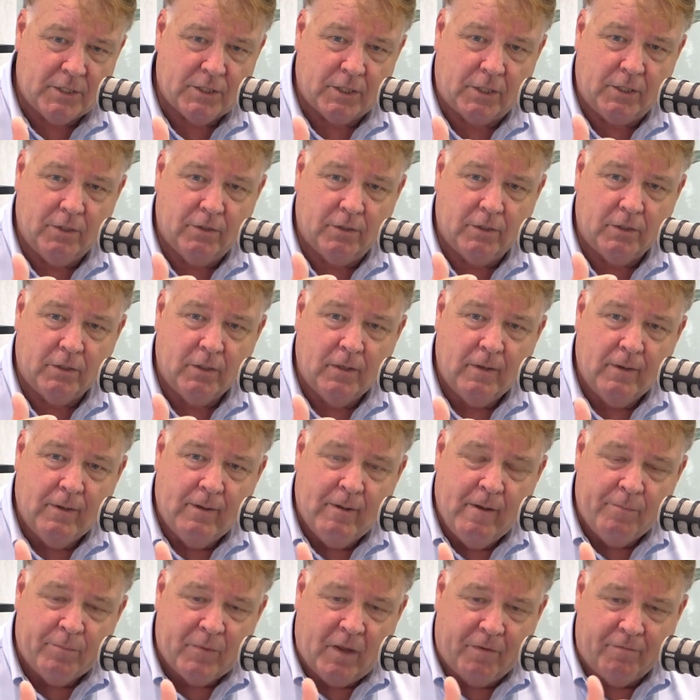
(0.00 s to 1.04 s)
executed.
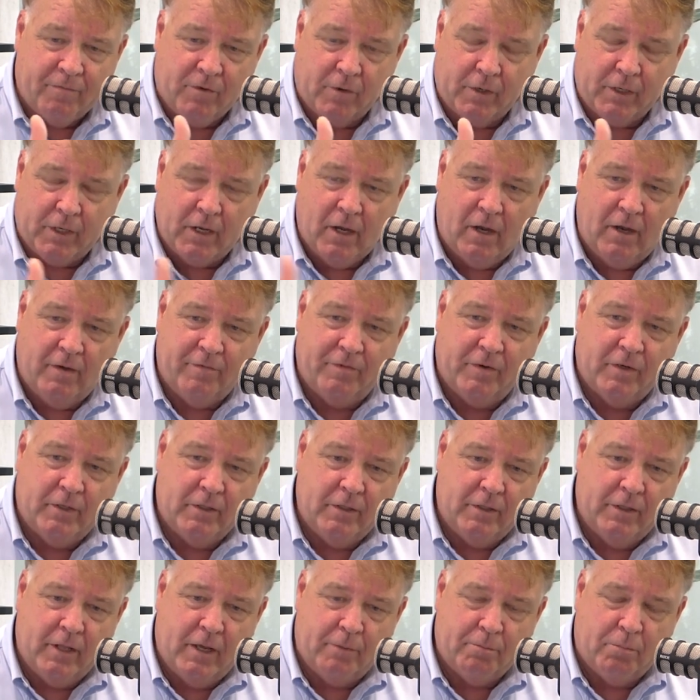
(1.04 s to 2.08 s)
I'm very
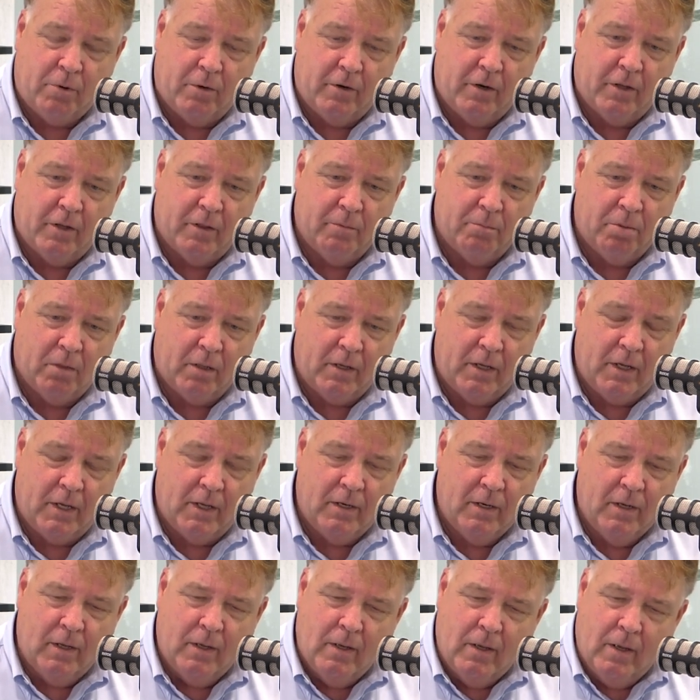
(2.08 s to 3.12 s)
confident in that part of the
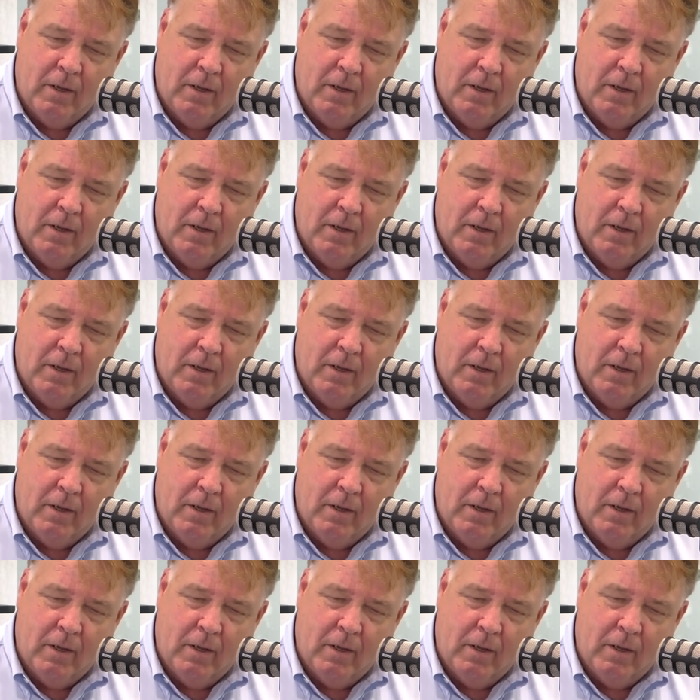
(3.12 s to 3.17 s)
plan.